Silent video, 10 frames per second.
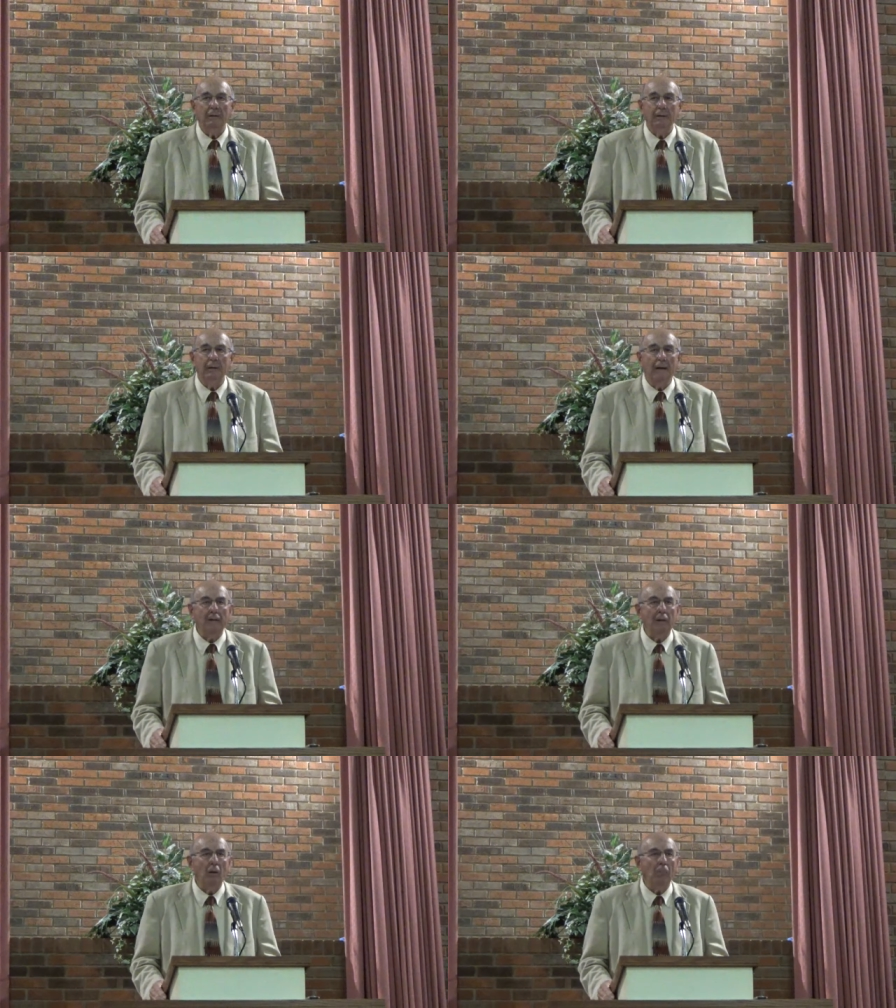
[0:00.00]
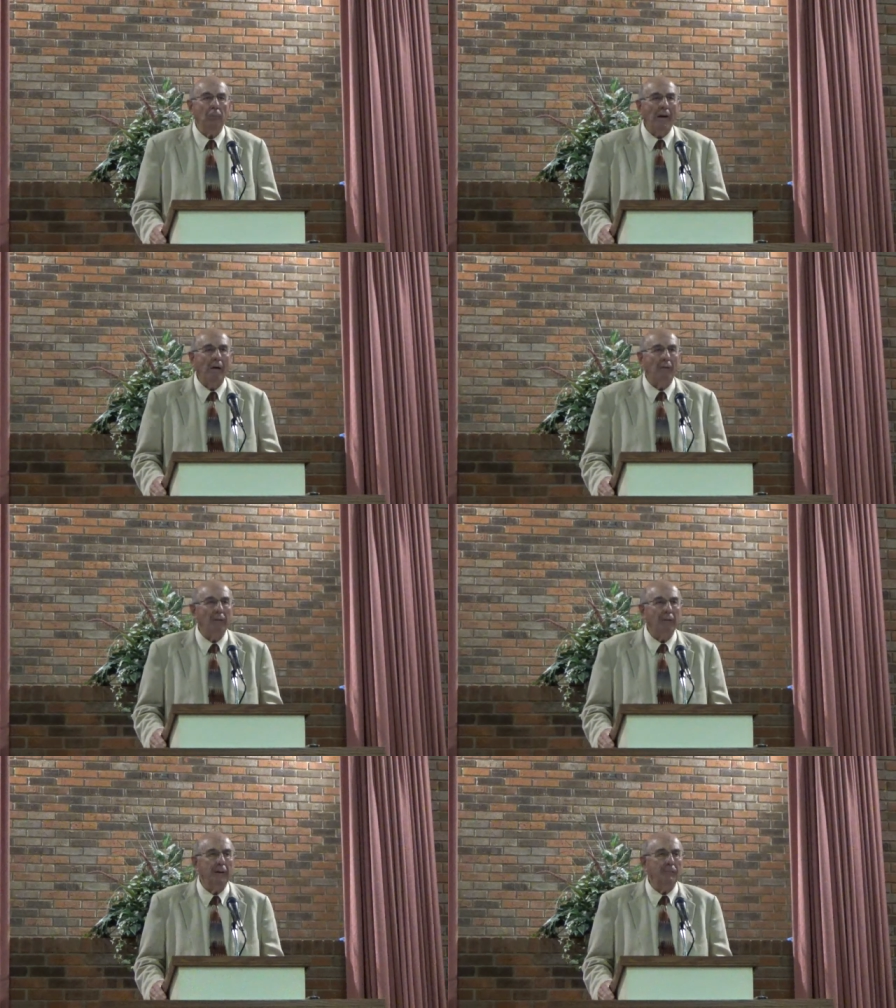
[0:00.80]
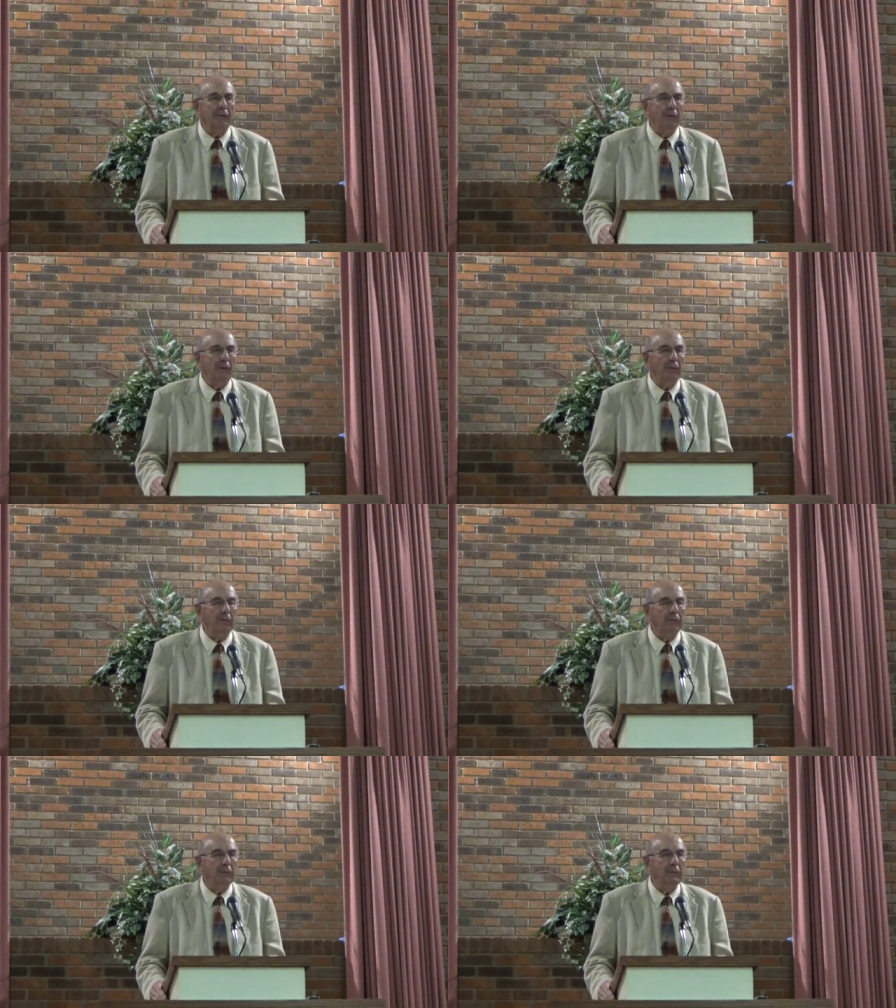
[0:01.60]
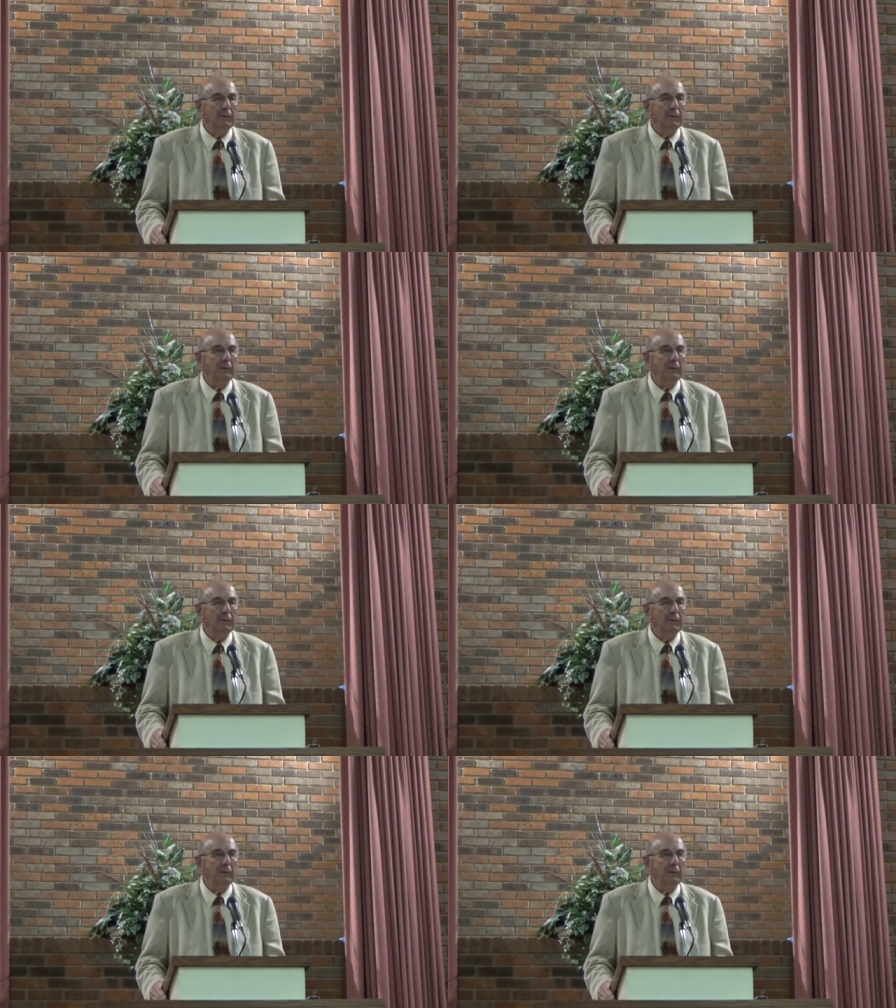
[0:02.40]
He hath all power in heaven and earth.